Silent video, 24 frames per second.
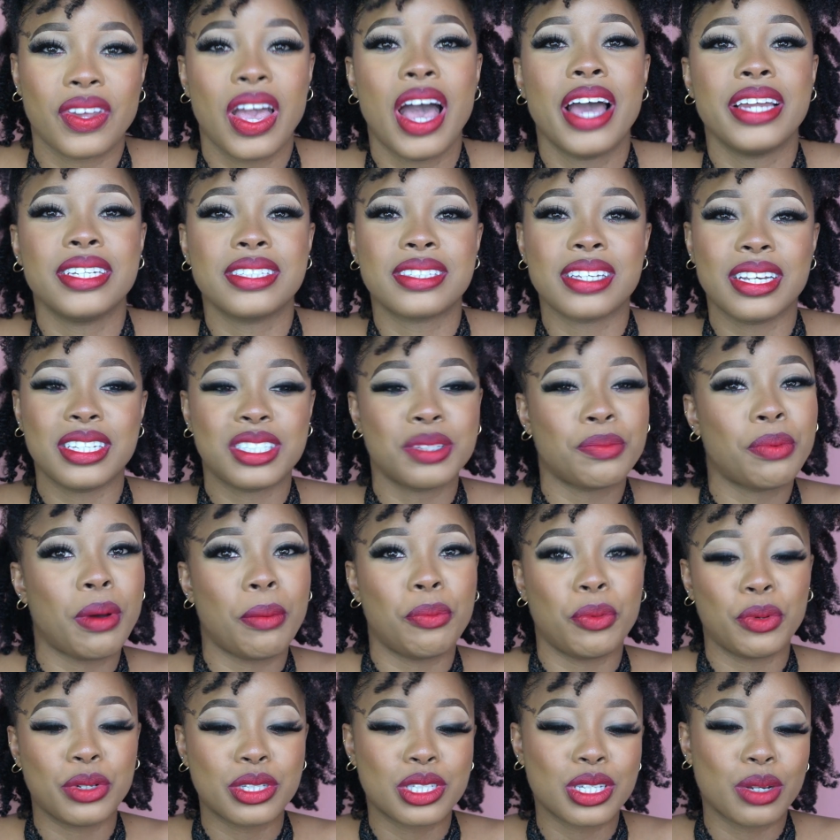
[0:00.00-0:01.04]
I decided to
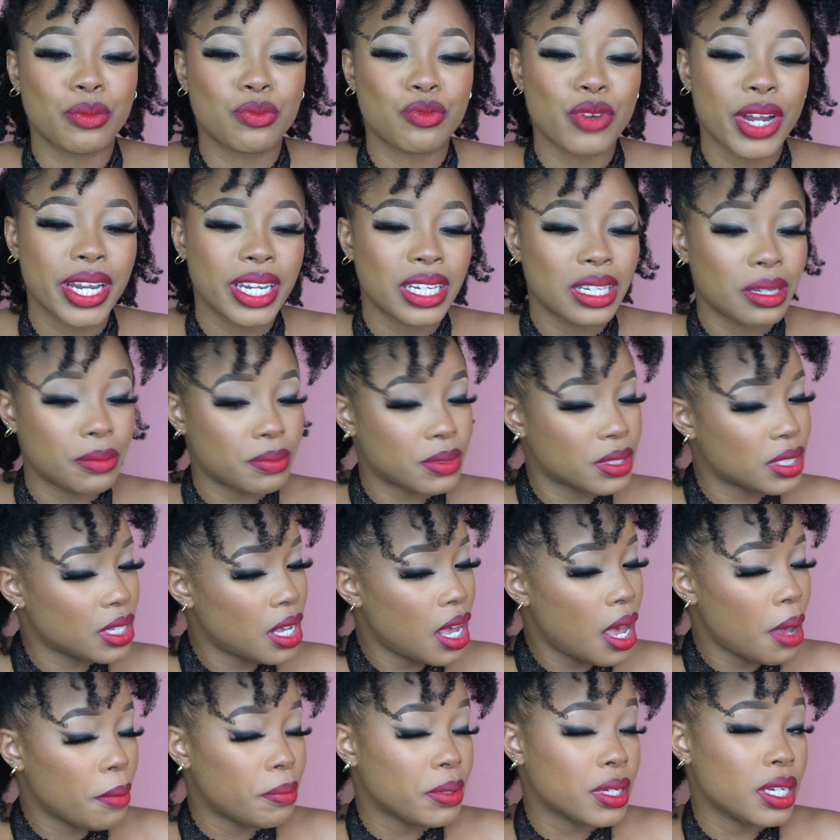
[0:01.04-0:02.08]
pop on some red lips
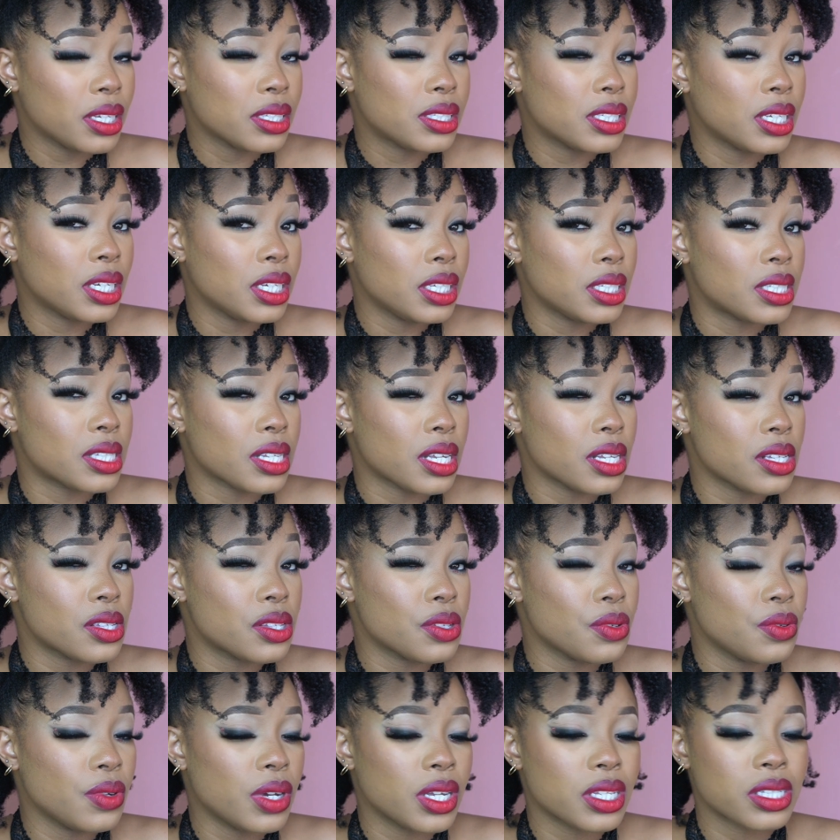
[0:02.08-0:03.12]
because the glitter
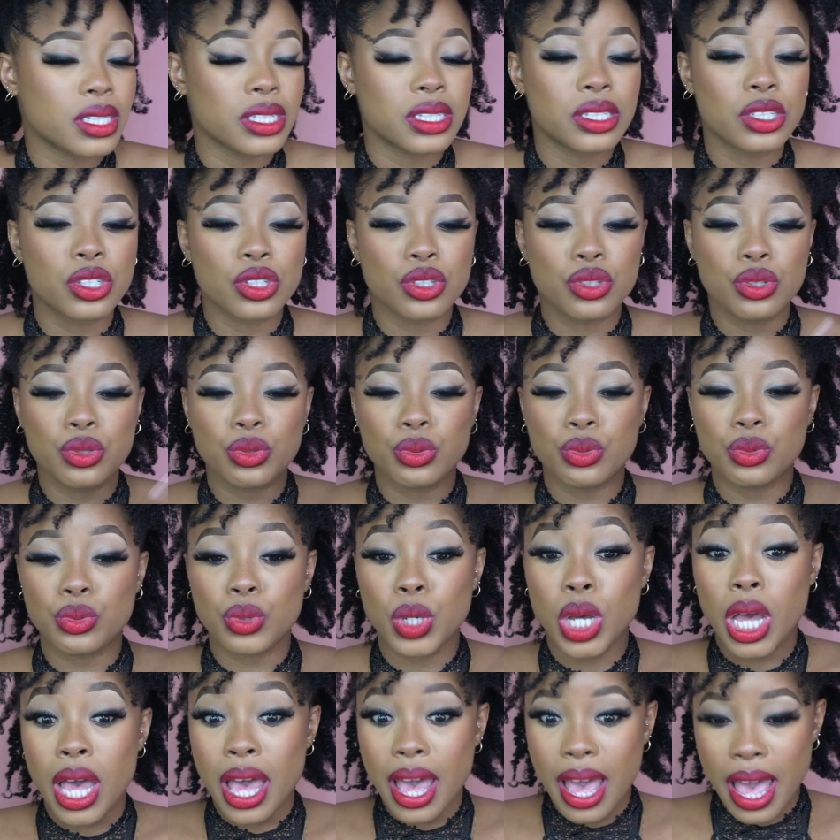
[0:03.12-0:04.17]
too isn't
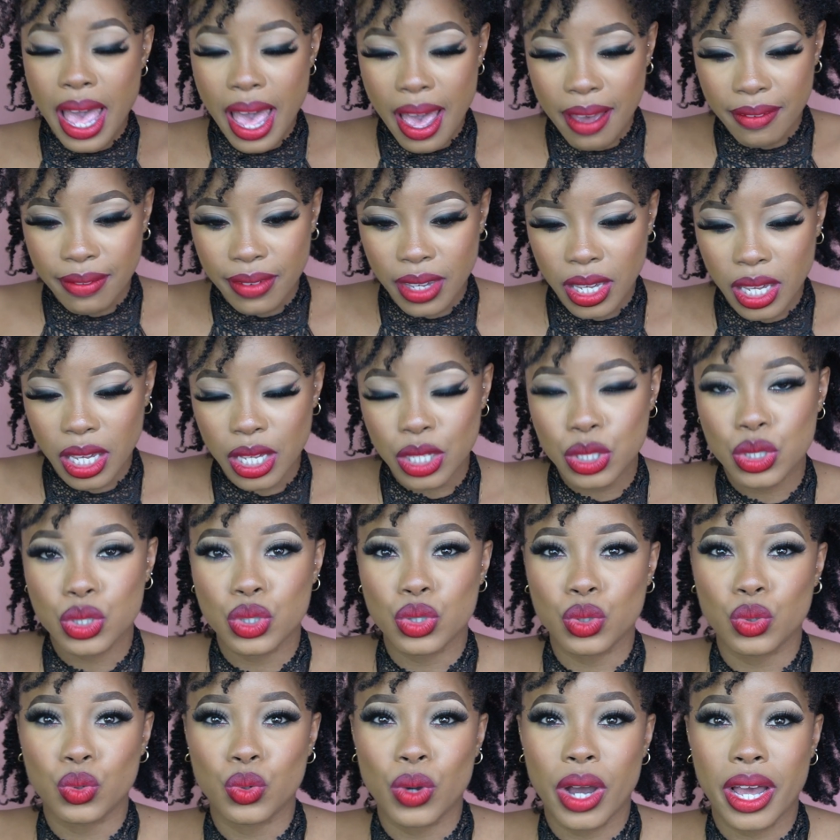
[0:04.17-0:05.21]
too heavy,
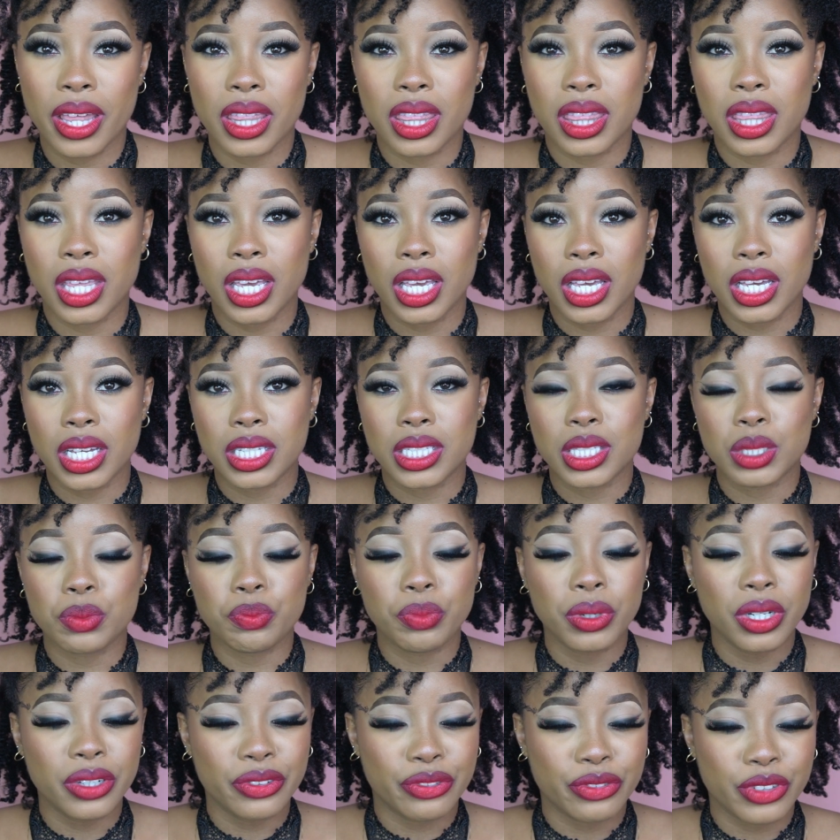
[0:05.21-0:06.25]
so I think it's
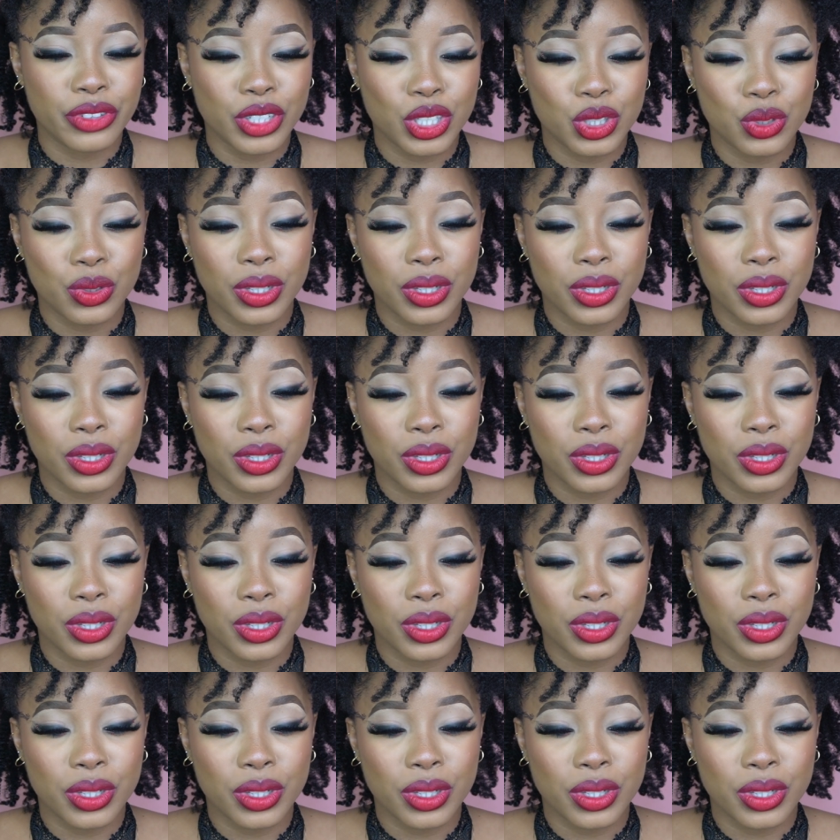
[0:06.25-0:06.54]
perfect.